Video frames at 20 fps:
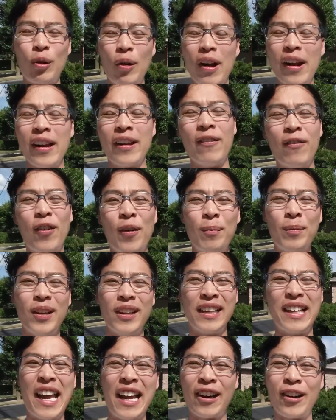trying from
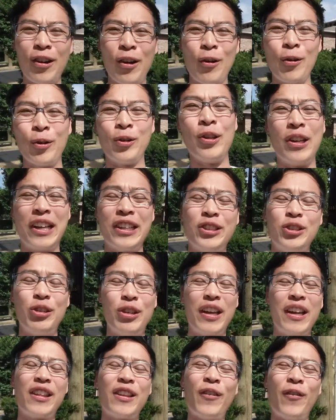the get-go to get
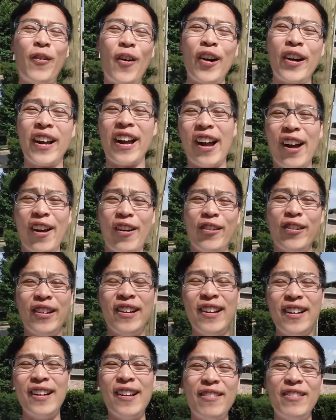you to get the fuck out
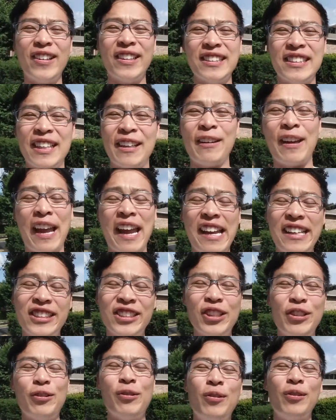because they
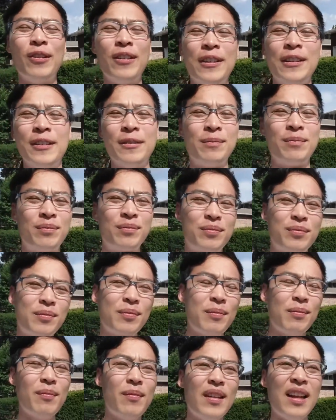hate you.
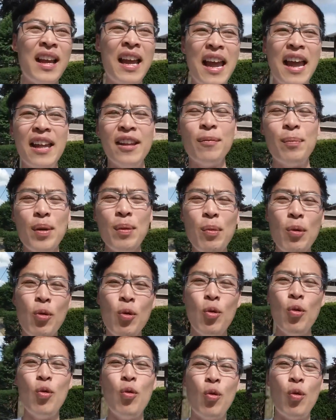And the people
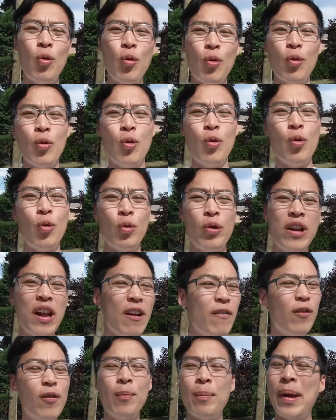who
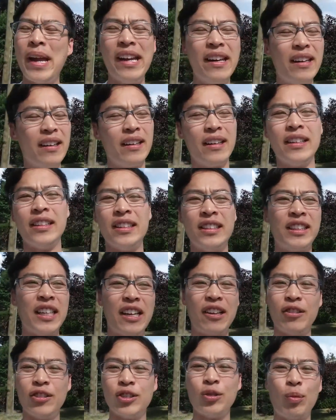never made it in
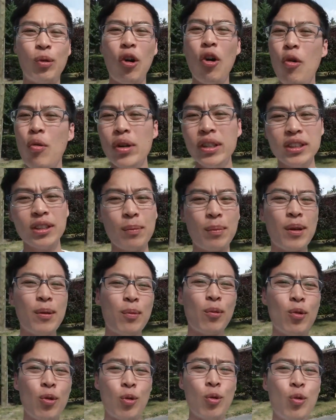sales were always the
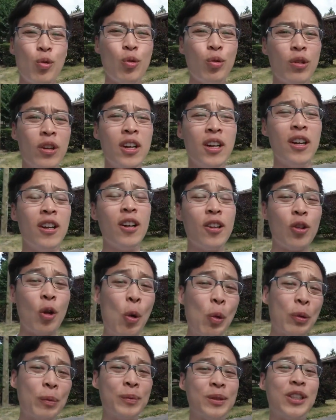people who
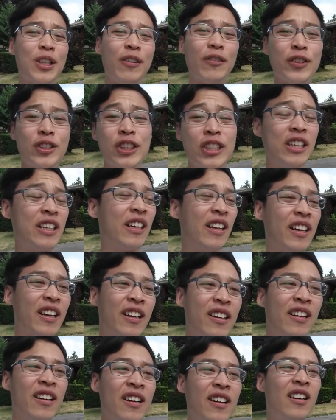told themselves shit
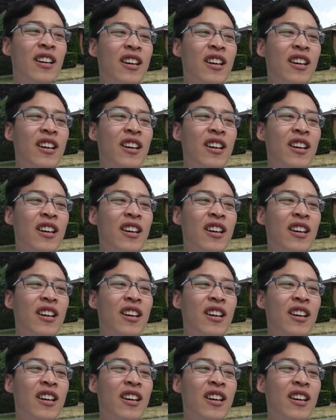like,